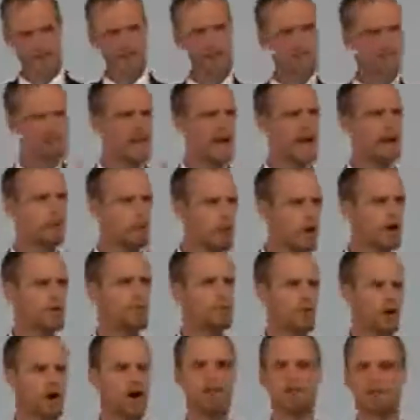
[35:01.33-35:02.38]
he only had
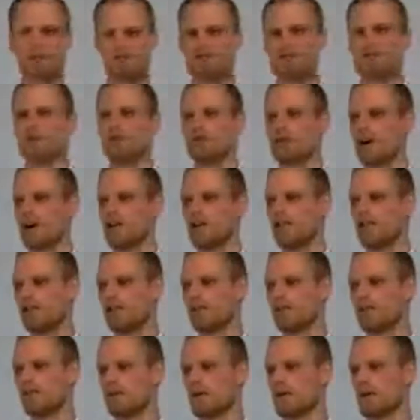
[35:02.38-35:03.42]
one promise to hold on to,
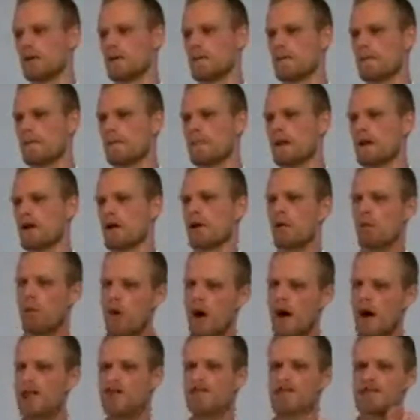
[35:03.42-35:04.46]

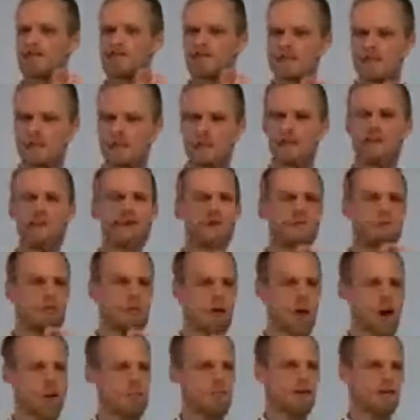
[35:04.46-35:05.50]
one single
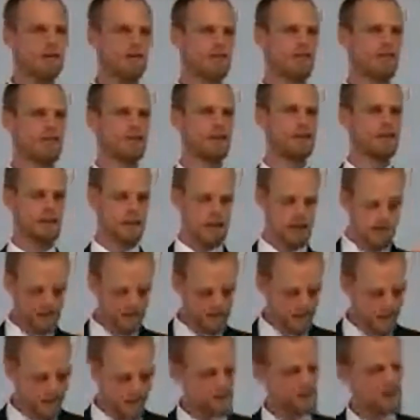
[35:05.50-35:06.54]
promise.
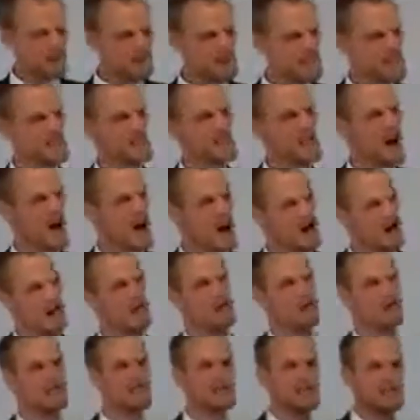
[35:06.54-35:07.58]

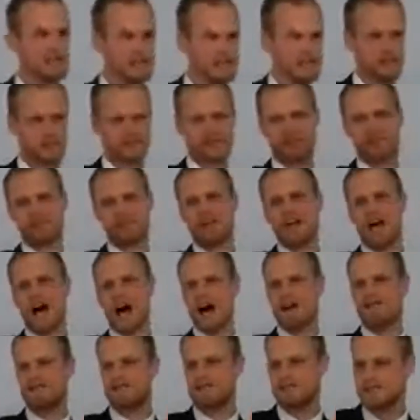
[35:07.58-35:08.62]
1,500 years
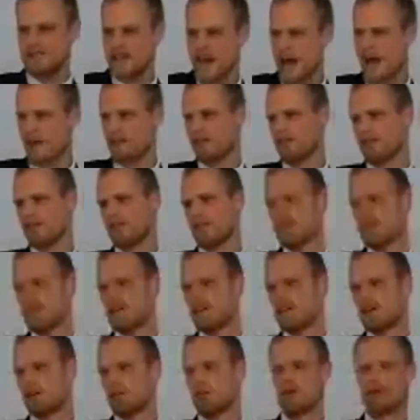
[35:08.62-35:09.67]
of death
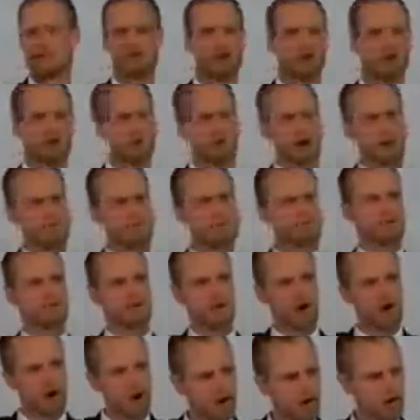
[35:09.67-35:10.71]
with corruption
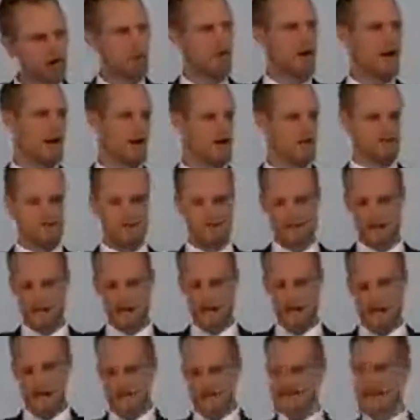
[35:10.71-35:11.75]
all around,
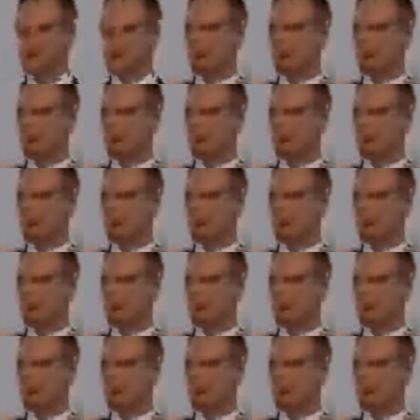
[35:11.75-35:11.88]
and he